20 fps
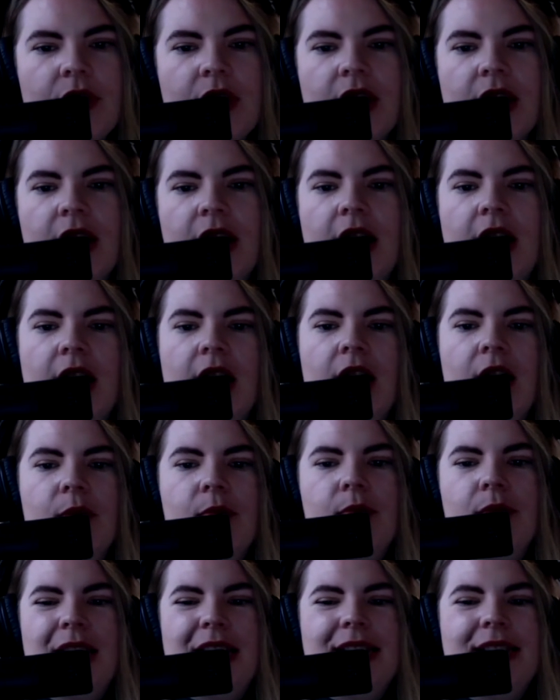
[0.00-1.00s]
Mm-hmm.
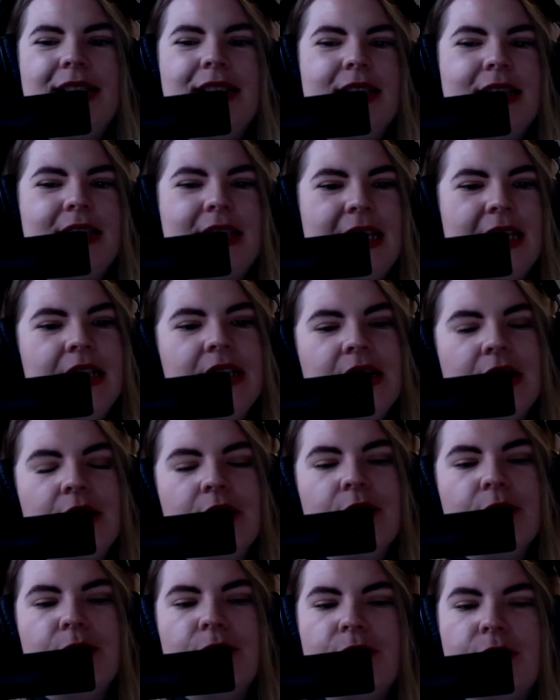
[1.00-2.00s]
Um, it's
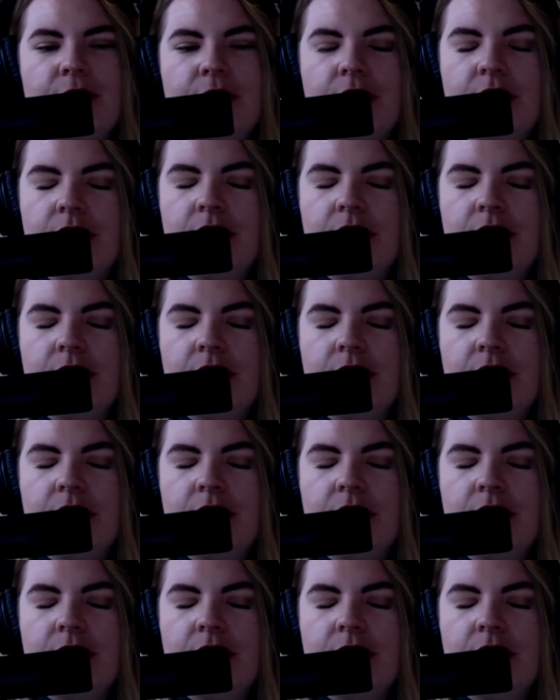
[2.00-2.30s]
distinctive